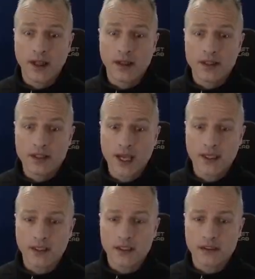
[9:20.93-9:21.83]
this
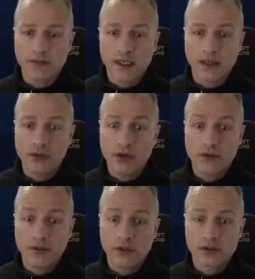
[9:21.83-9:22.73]
highlights the fact if you
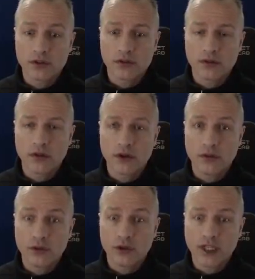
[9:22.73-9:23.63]
haven't got
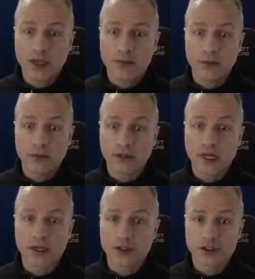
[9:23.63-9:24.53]
off-road capable
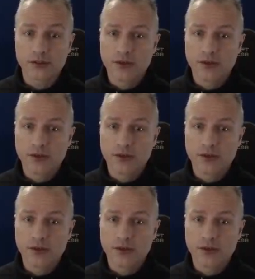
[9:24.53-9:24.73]
tyres,